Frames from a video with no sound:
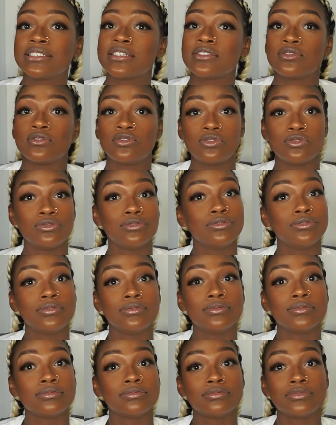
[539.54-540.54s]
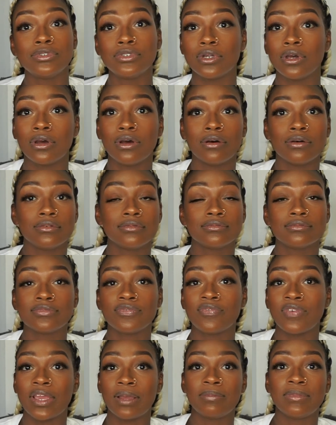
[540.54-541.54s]
just do, you know,
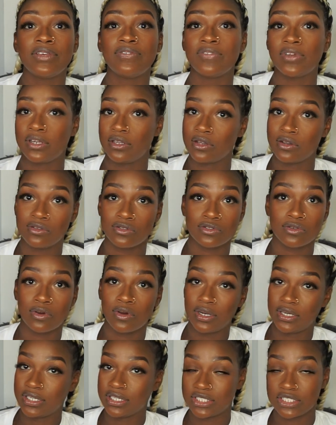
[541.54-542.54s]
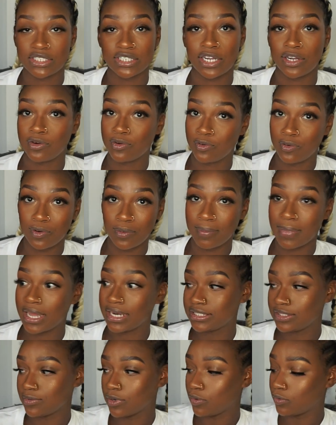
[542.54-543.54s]
family videos on this channel, on
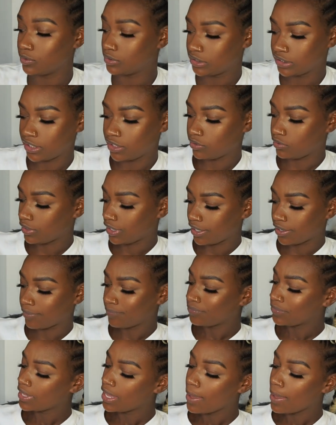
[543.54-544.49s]
my own channel here.